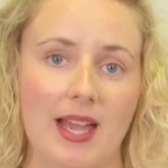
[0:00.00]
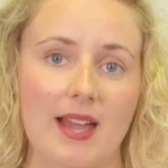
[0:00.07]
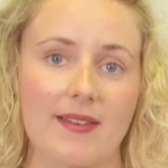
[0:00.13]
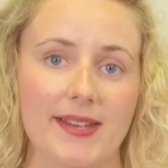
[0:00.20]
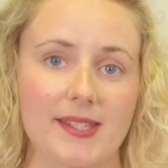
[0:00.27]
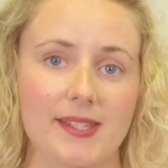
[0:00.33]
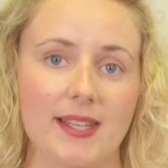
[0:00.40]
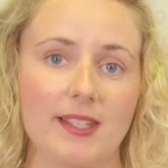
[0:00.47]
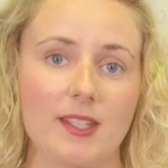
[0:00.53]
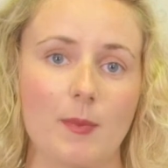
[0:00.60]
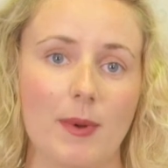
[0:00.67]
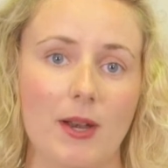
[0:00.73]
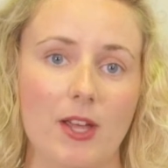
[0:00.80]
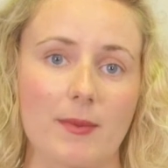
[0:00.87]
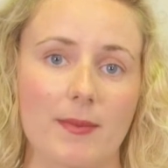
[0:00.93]
our extended
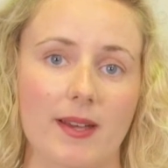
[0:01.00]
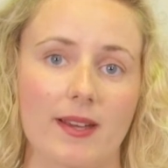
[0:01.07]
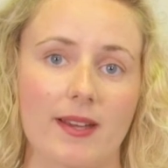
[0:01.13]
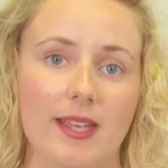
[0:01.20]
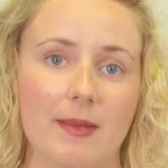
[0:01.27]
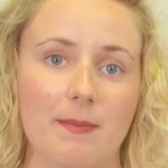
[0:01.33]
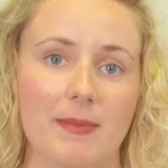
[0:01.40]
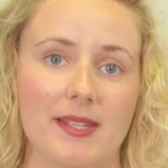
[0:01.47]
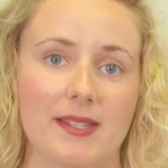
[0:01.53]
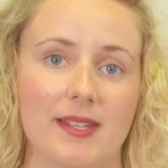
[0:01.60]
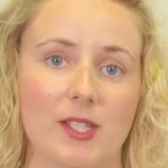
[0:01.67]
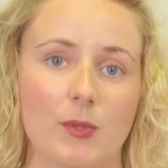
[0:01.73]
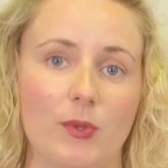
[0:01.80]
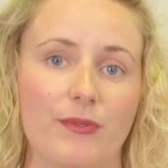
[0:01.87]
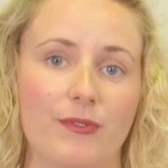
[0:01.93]
diploma in
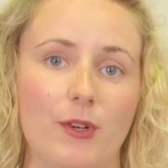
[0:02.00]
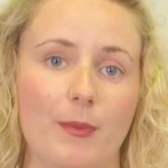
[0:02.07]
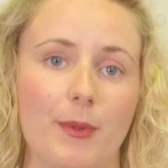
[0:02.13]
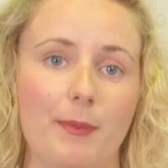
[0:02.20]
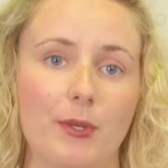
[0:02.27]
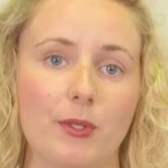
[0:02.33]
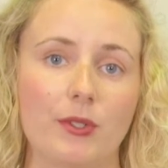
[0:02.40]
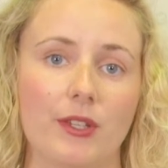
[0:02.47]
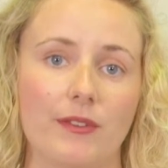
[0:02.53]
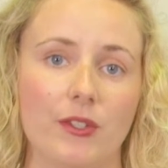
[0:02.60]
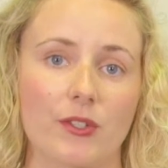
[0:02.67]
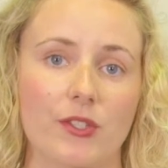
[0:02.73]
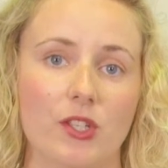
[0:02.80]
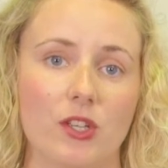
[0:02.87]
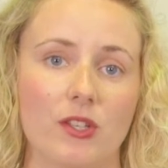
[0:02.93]
business will form the bulk of
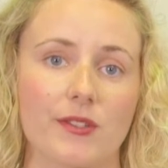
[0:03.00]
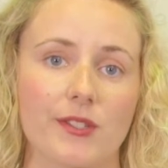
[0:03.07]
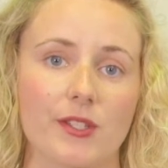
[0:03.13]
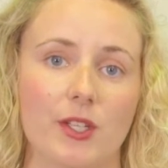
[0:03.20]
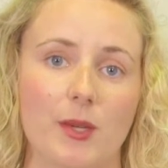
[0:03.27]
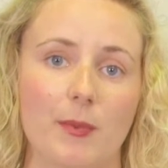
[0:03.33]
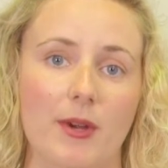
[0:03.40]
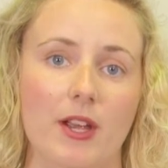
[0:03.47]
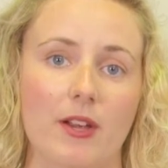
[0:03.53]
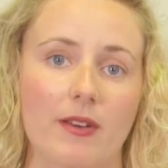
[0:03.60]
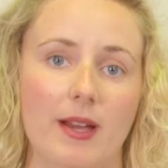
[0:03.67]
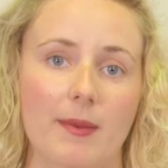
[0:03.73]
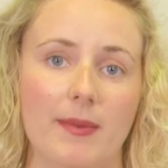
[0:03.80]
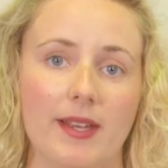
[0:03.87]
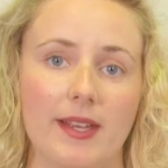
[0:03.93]
your student study
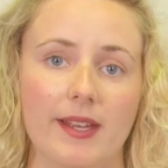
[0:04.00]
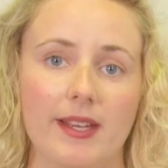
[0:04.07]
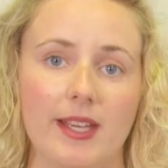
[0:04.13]
programme